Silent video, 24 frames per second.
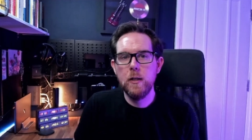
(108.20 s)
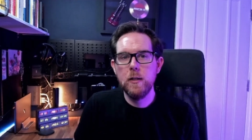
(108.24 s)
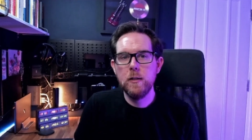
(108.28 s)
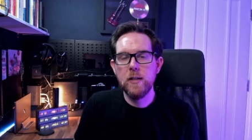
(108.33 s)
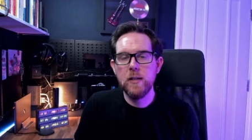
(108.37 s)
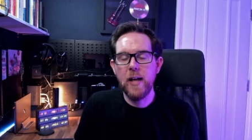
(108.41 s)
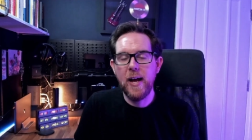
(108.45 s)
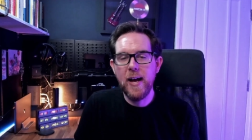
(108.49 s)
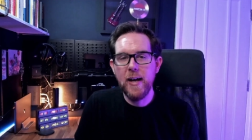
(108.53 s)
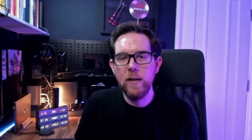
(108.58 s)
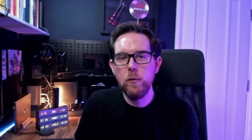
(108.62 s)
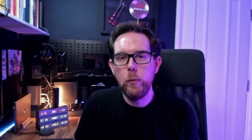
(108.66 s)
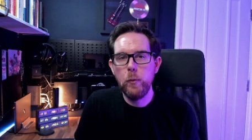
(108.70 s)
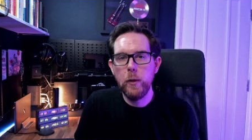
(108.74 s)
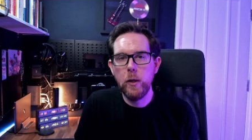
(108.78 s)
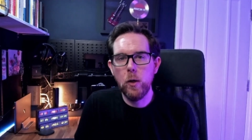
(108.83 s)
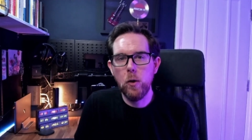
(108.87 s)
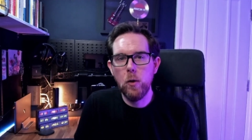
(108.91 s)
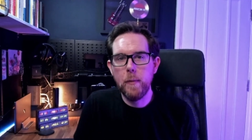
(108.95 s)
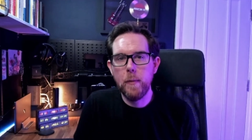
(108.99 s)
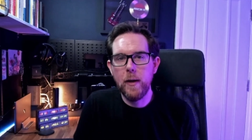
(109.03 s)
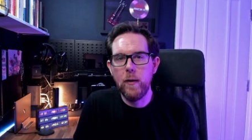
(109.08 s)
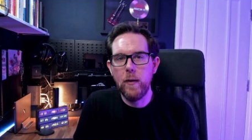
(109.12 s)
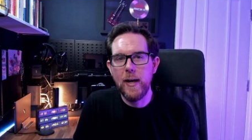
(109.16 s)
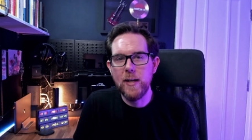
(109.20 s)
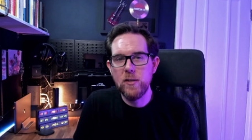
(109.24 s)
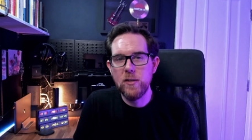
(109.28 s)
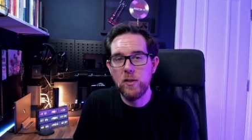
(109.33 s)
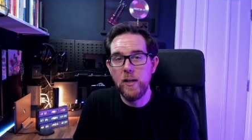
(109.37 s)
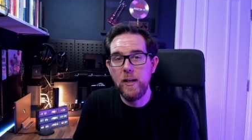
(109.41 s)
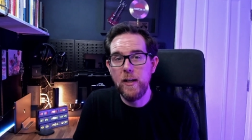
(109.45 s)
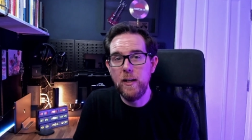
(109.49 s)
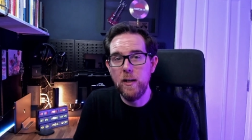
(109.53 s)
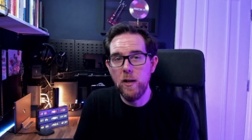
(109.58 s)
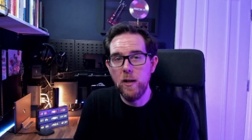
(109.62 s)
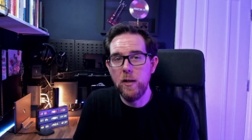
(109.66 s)
So how do we go about
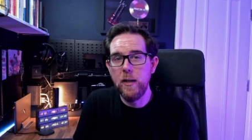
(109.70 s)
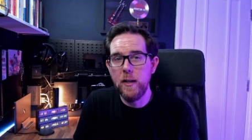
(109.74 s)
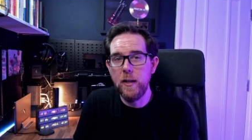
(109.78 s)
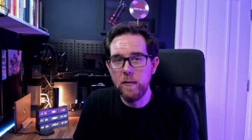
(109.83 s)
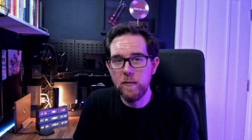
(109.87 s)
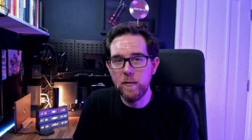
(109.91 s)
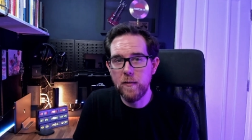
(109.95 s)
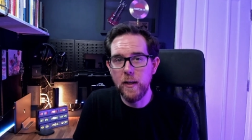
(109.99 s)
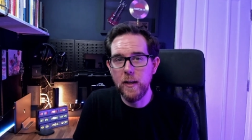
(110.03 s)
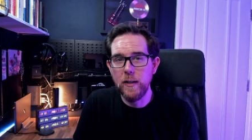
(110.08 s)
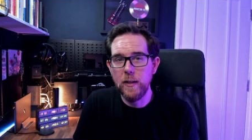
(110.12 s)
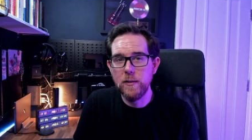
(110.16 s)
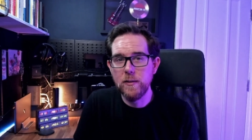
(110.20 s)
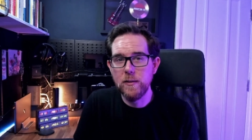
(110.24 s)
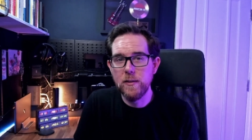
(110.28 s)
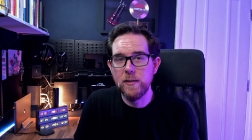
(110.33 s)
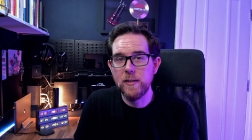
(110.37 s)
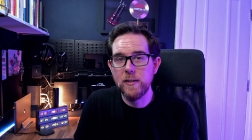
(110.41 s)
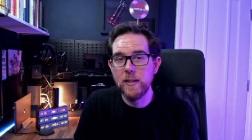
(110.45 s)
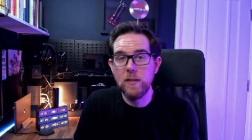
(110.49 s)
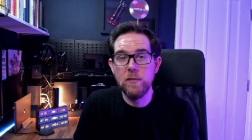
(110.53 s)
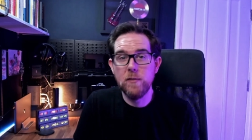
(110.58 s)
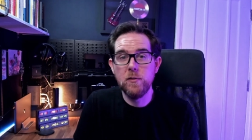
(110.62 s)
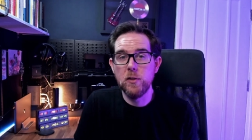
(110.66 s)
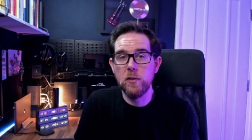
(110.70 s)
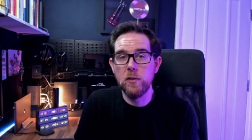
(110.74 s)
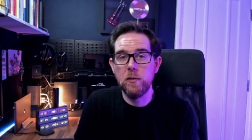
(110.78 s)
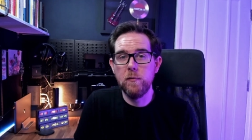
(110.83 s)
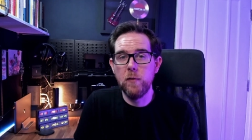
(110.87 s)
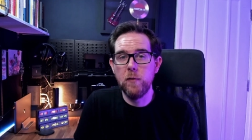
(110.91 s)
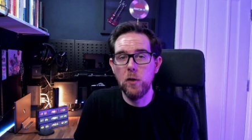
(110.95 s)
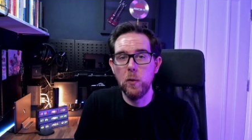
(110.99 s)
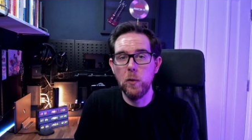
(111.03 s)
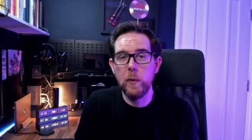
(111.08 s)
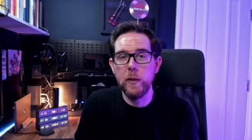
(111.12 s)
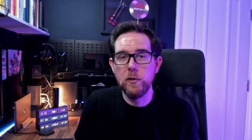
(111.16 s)
actually learning things instead of just
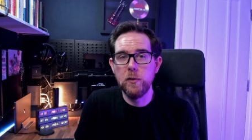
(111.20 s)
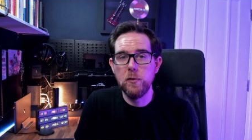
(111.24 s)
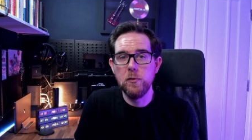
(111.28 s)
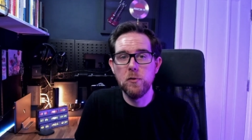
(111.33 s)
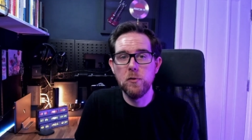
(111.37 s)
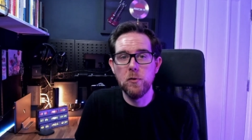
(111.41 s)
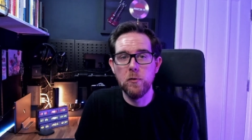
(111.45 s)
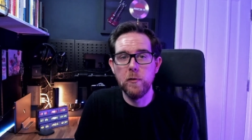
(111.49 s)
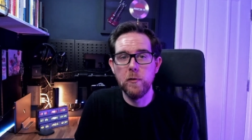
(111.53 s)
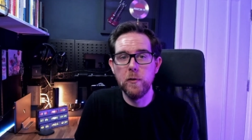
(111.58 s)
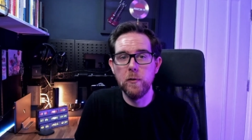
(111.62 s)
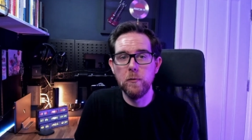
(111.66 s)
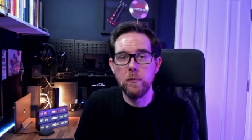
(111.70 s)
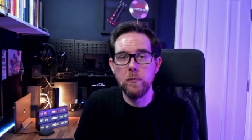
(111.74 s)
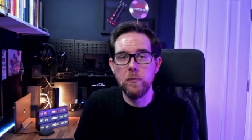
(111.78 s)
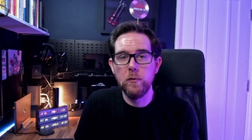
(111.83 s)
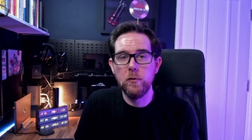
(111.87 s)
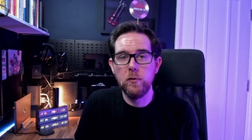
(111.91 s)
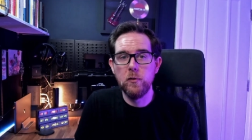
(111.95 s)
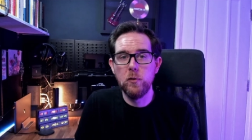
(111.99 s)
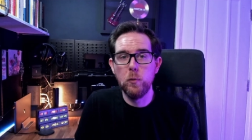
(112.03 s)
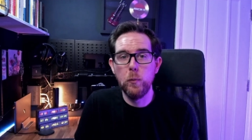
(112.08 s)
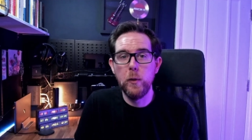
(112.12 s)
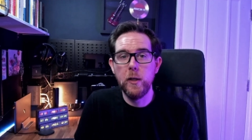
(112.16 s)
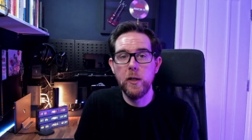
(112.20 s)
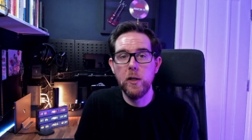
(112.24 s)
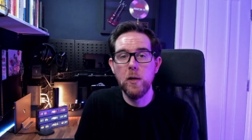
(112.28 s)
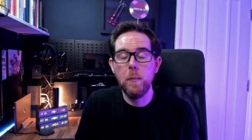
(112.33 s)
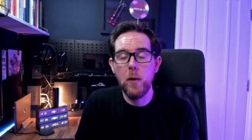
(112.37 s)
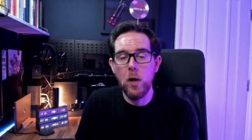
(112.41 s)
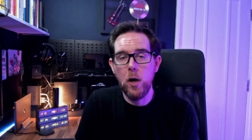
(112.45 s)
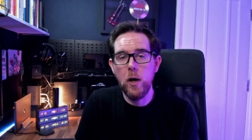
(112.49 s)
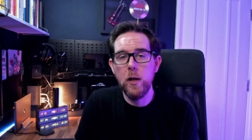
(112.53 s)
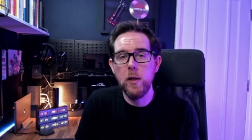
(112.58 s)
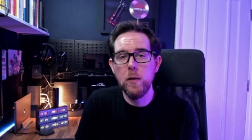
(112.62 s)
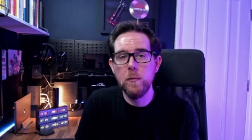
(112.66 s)
following tutorials so we can
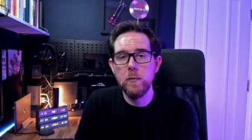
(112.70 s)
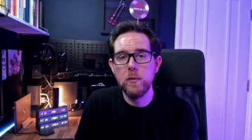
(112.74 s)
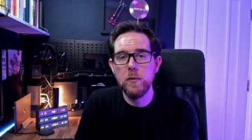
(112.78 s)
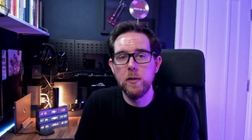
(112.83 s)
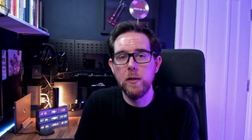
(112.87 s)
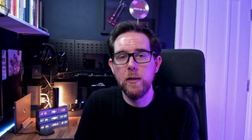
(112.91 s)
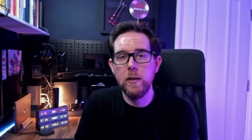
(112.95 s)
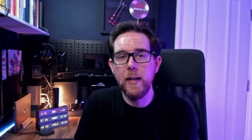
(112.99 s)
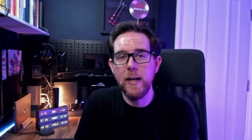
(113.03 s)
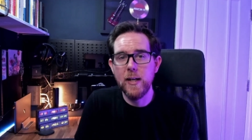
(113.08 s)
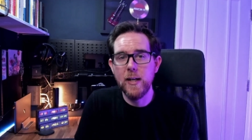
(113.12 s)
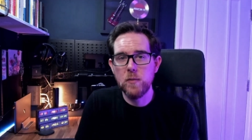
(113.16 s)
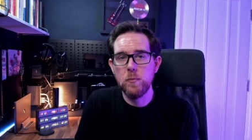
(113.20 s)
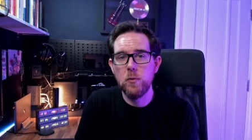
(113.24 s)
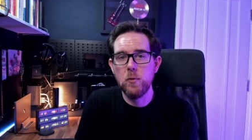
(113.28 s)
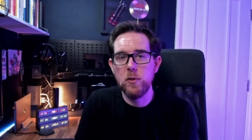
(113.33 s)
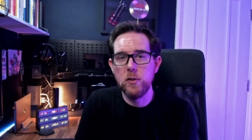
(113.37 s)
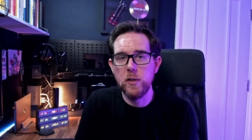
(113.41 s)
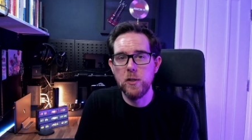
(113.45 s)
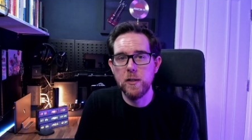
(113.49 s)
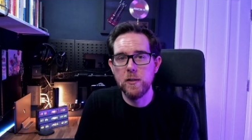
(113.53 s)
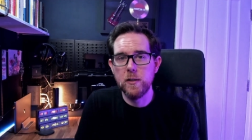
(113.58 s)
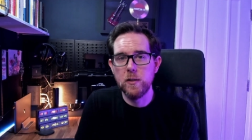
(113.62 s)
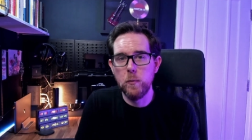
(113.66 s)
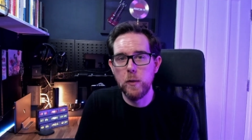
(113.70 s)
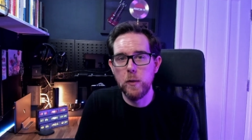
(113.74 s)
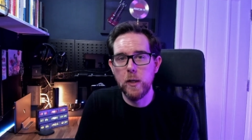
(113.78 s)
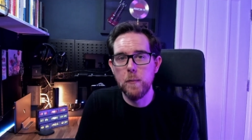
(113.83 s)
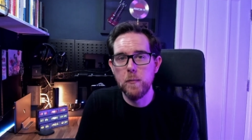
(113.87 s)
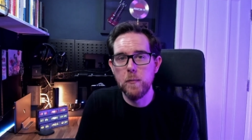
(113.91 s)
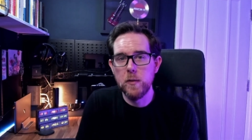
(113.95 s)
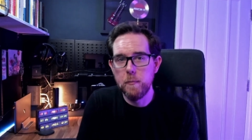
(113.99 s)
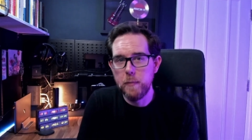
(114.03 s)
apply them to the next projects that we come to